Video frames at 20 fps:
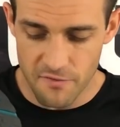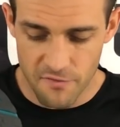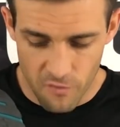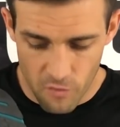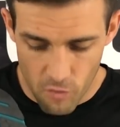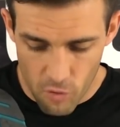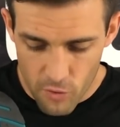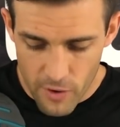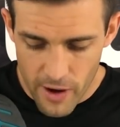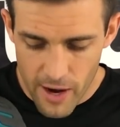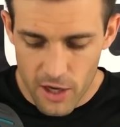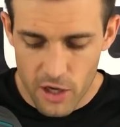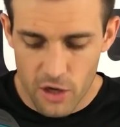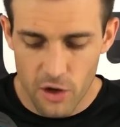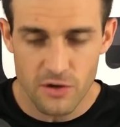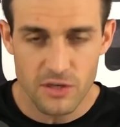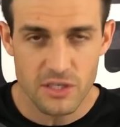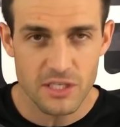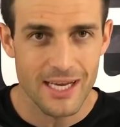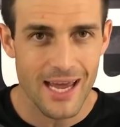full ground
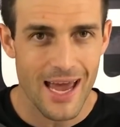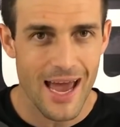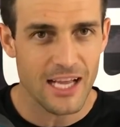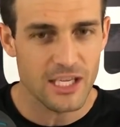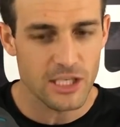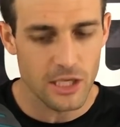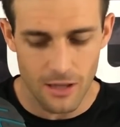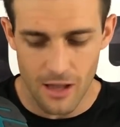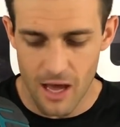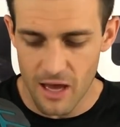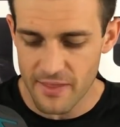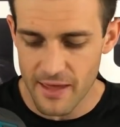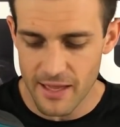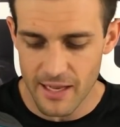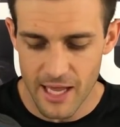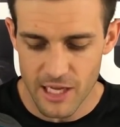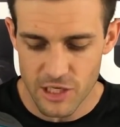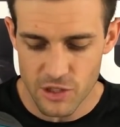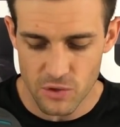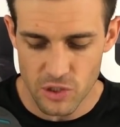contact. I like that
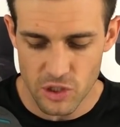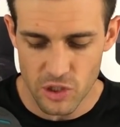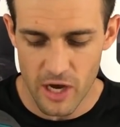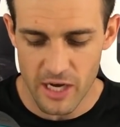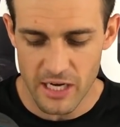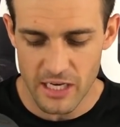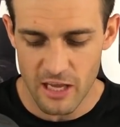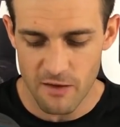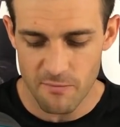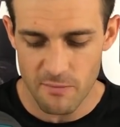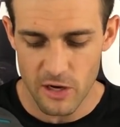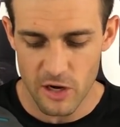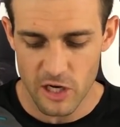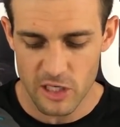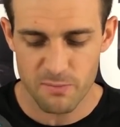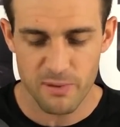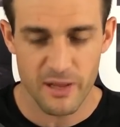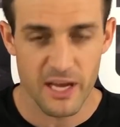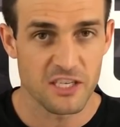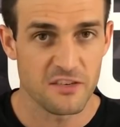lateral side to give me a nice
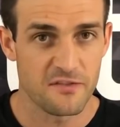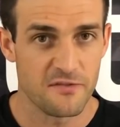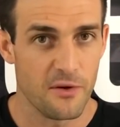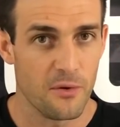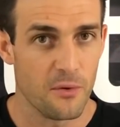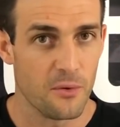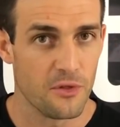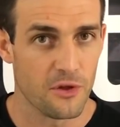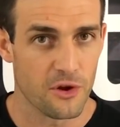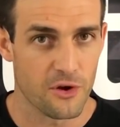plush feel with the